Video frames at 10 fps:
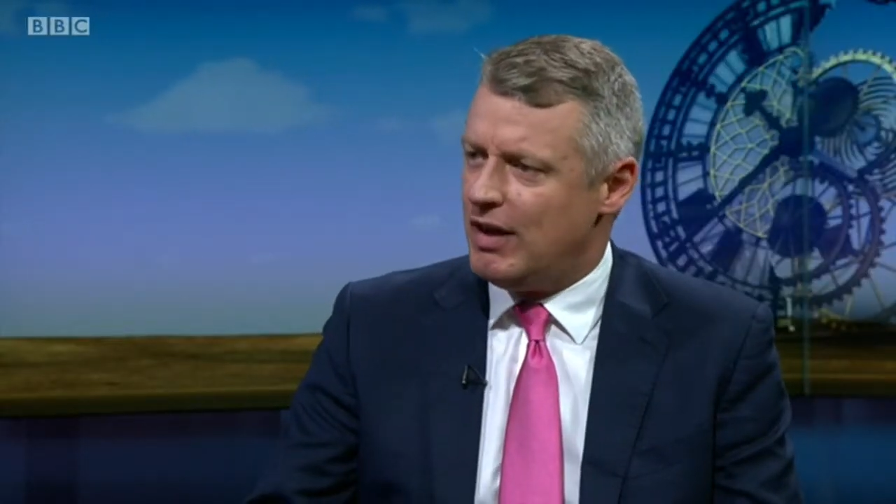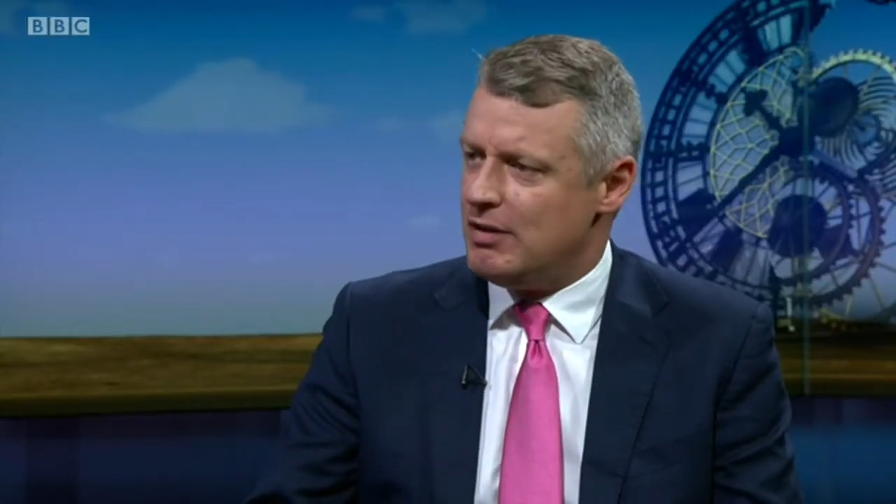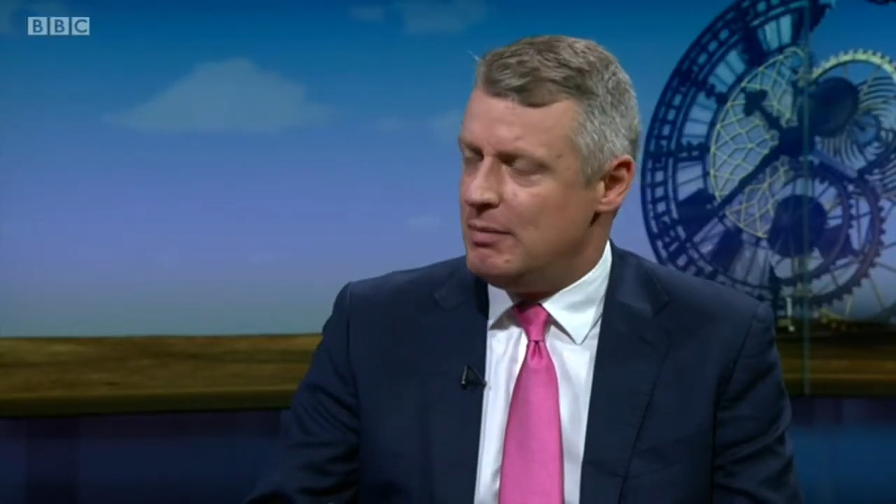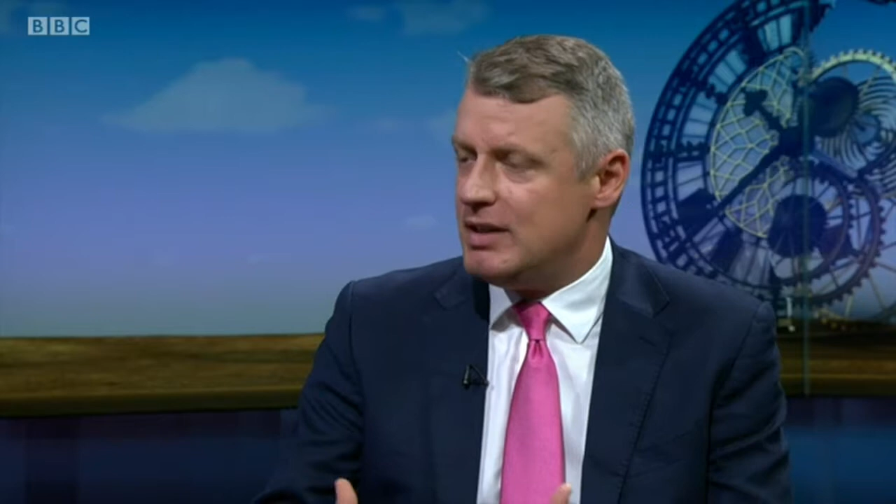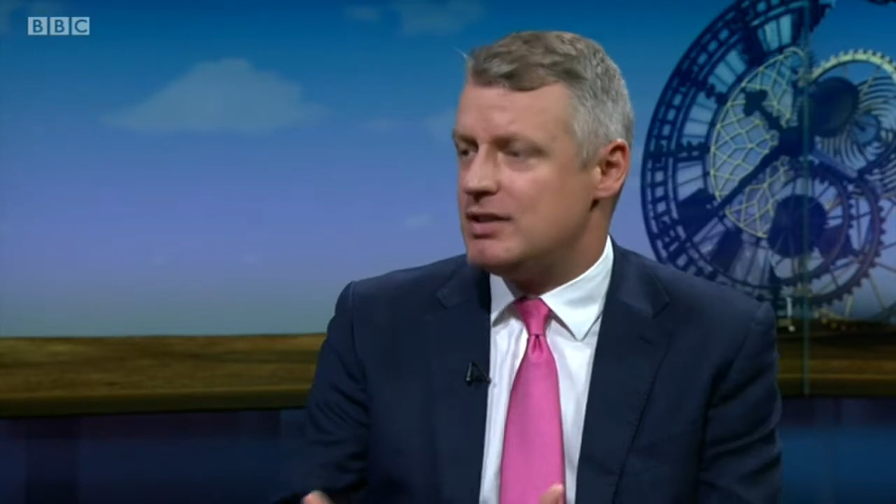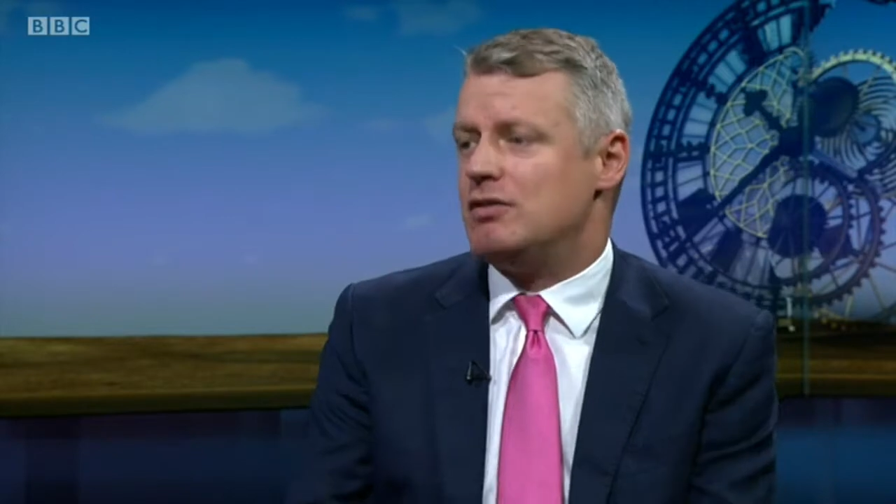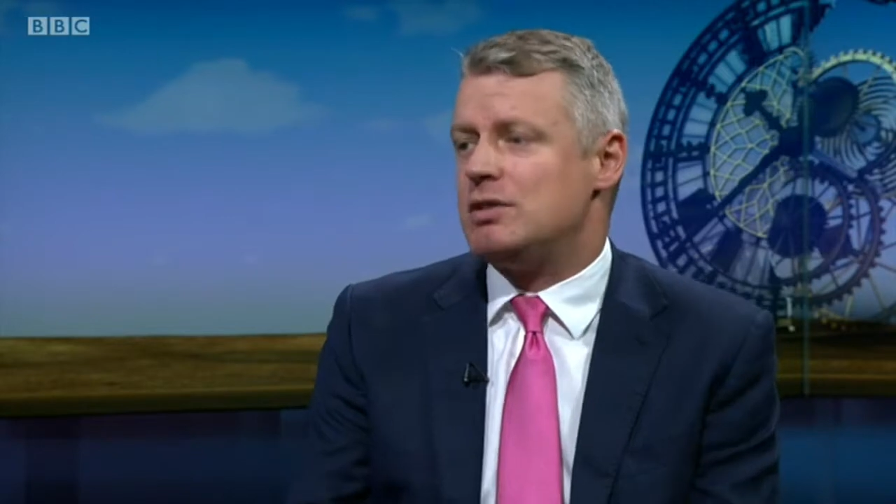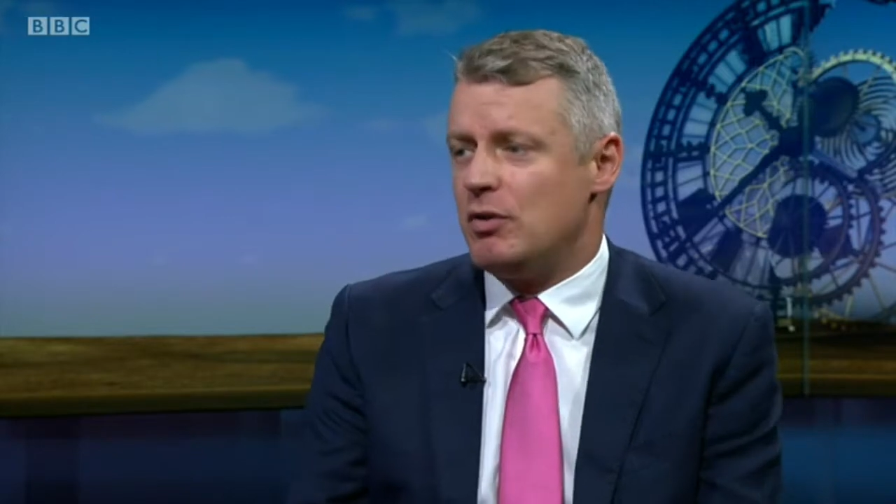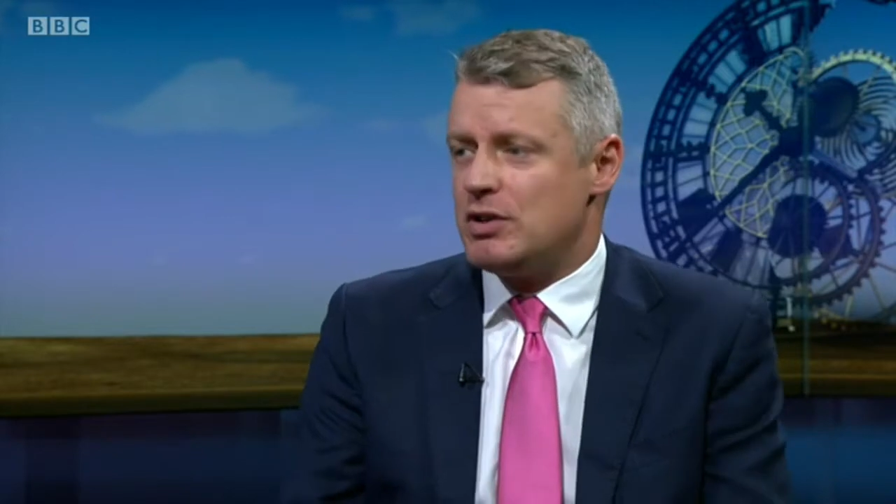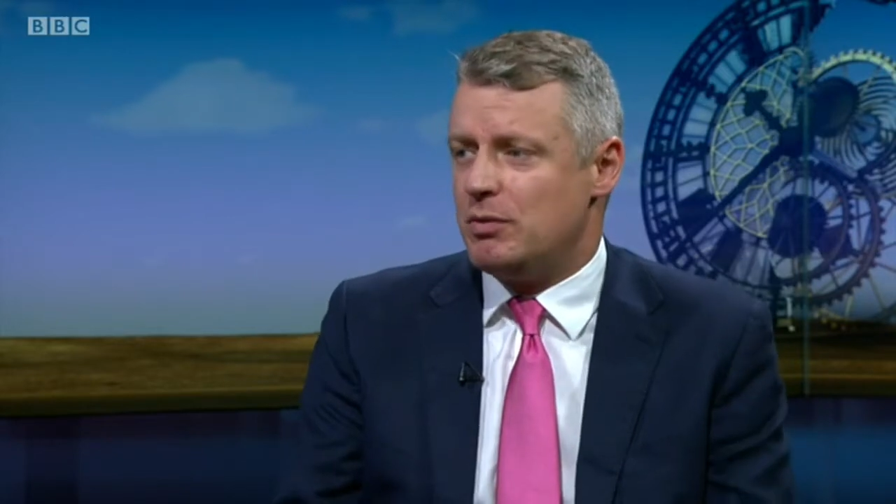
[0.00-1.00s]
that the minister
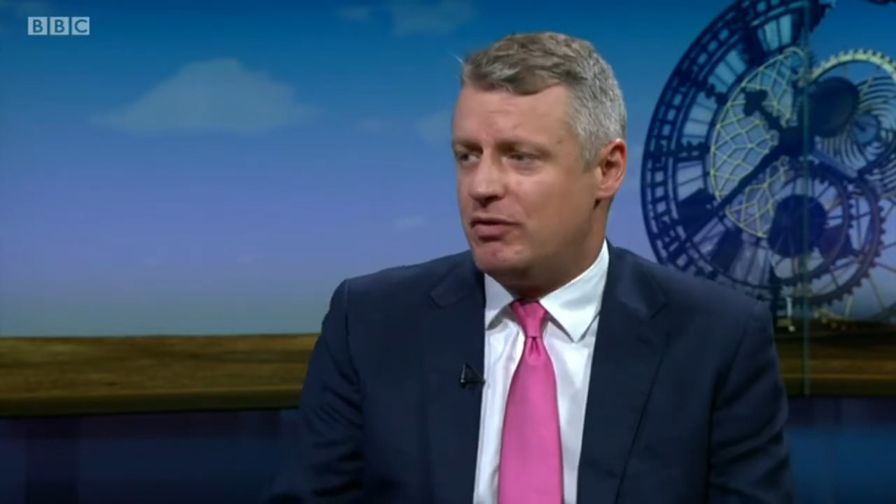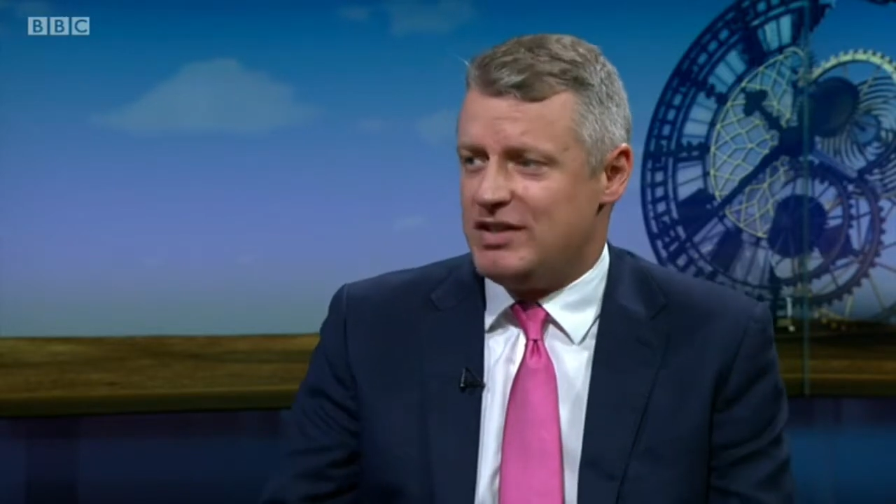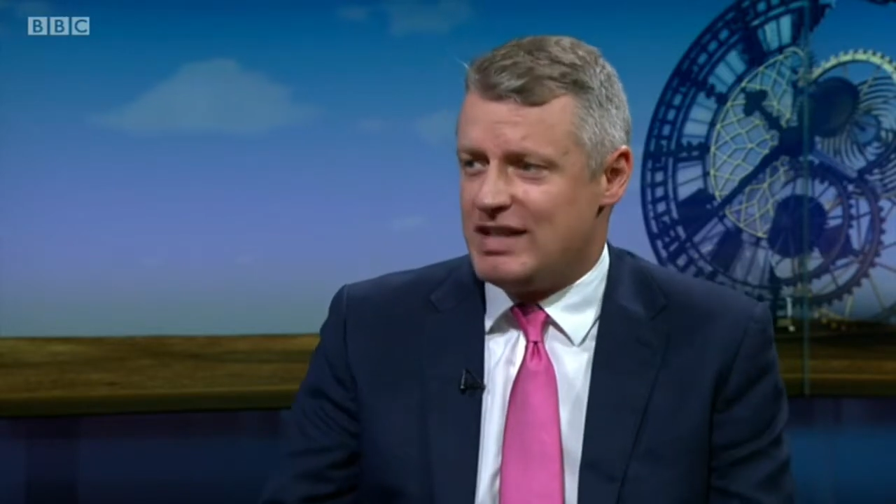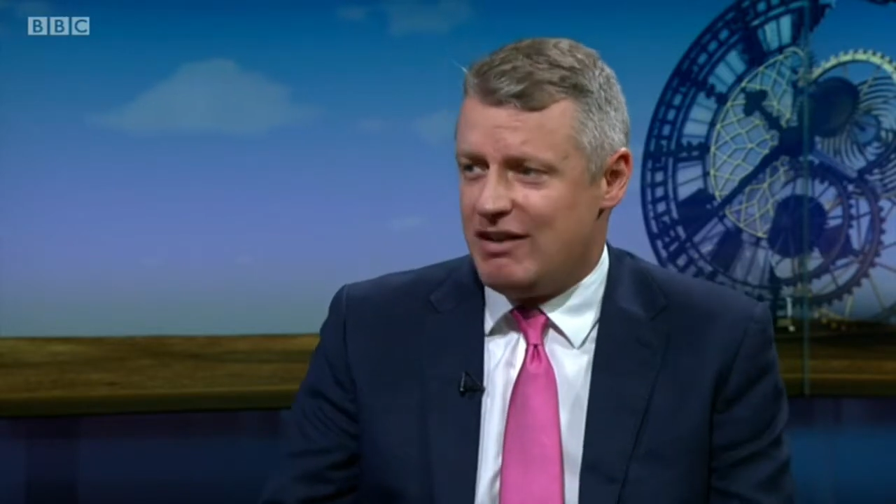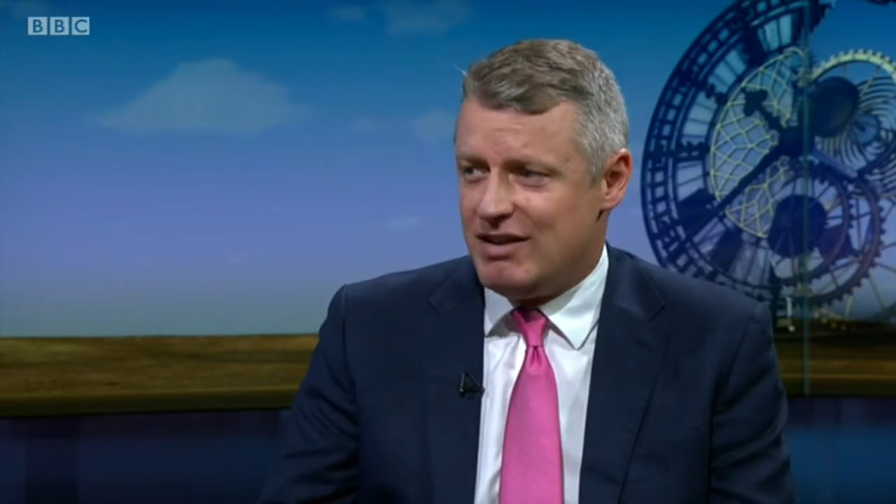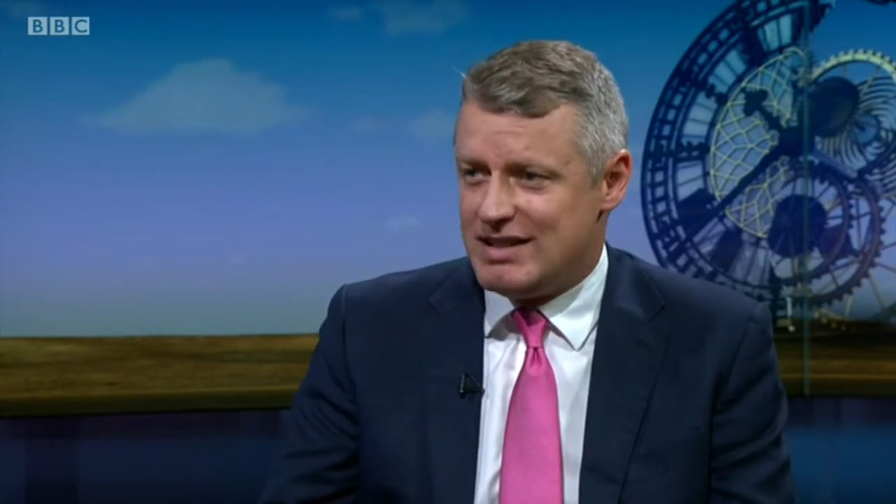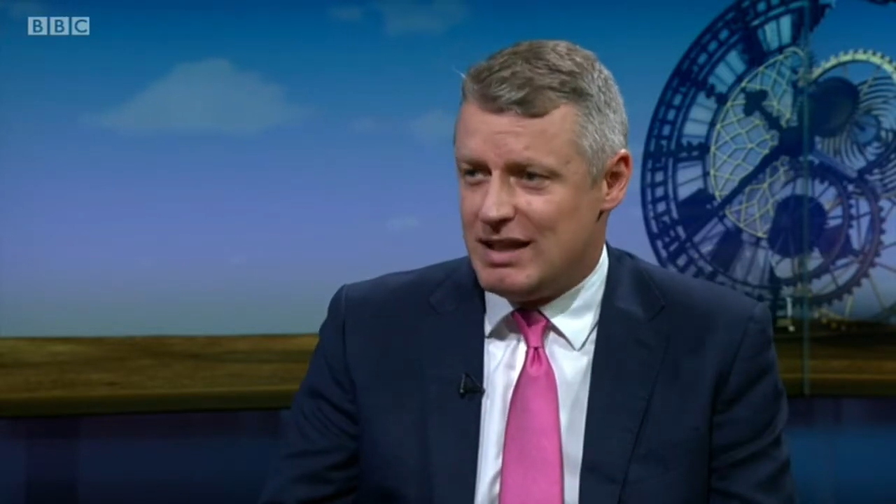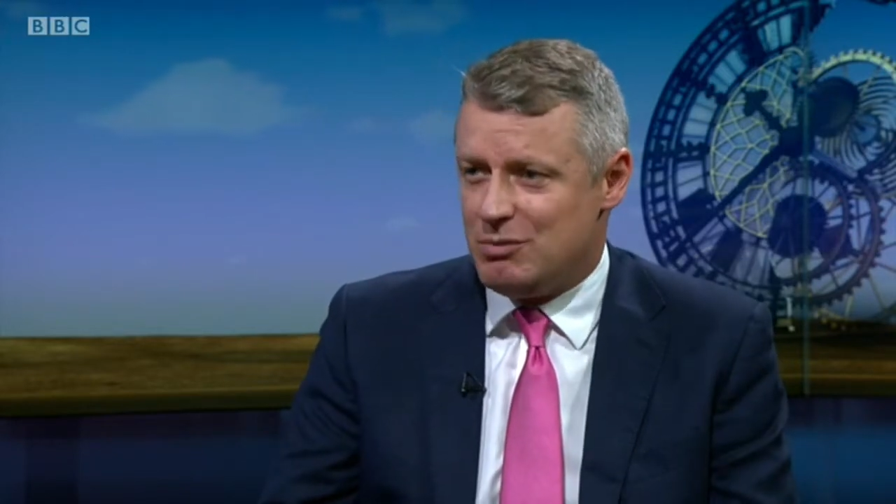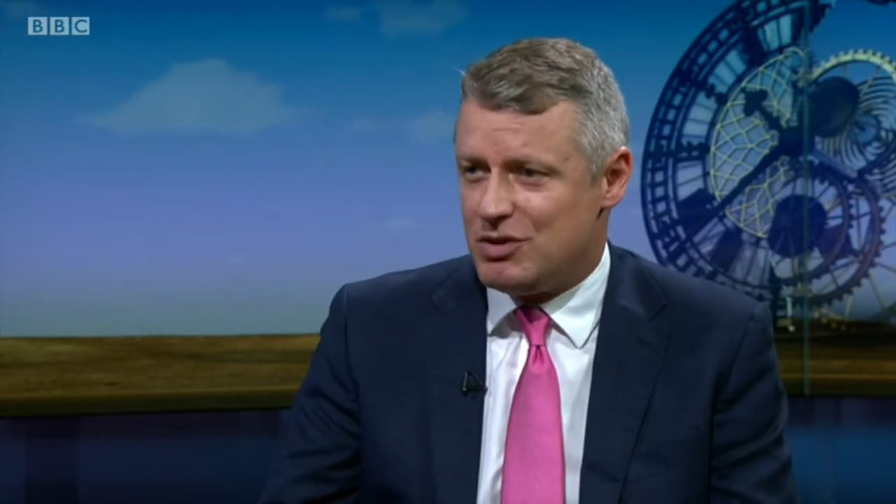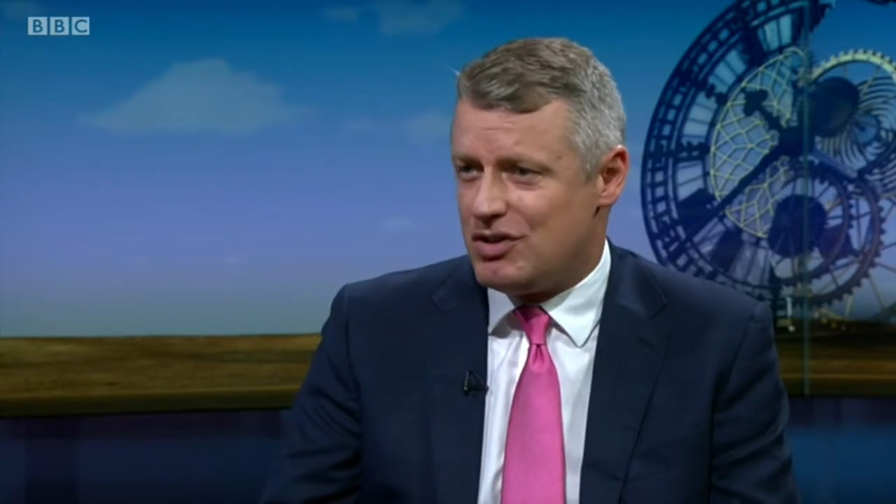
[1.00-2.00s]
responsible for this area seems